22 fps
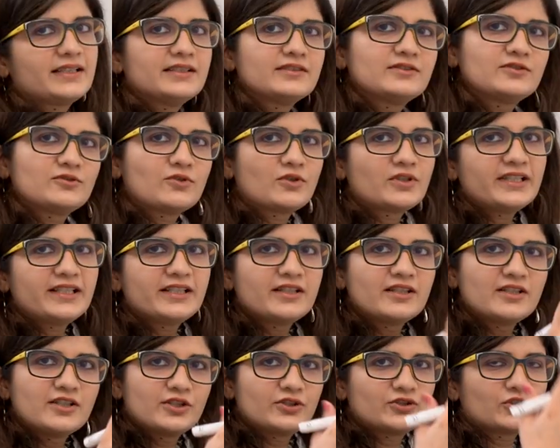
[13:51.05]
It's not
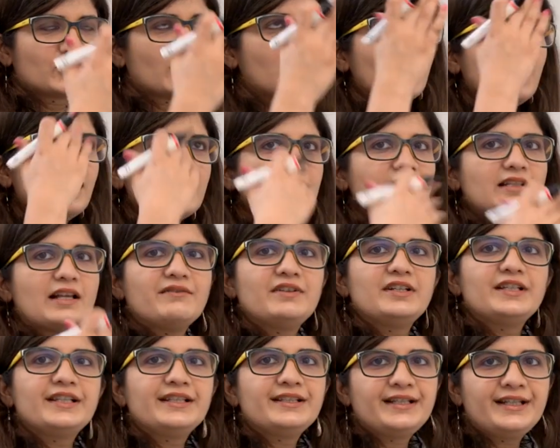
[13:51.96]
English
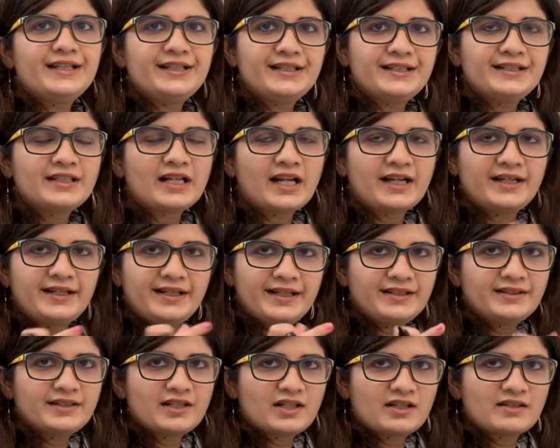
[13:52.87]
17, 18,
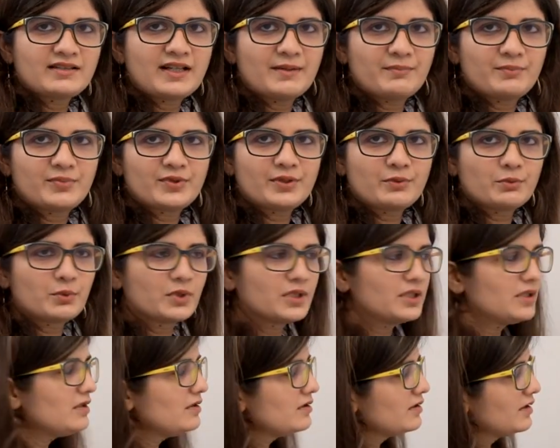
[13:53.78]
19, there are separate
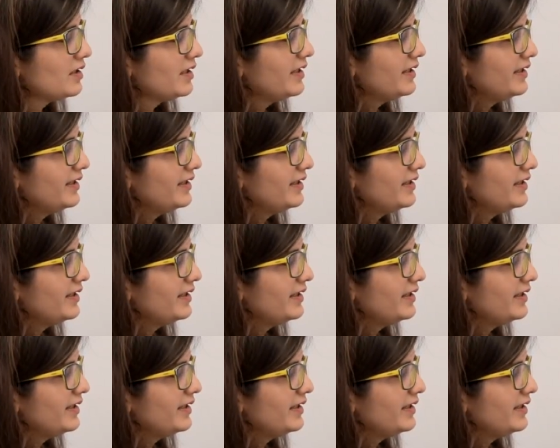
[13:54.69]
words.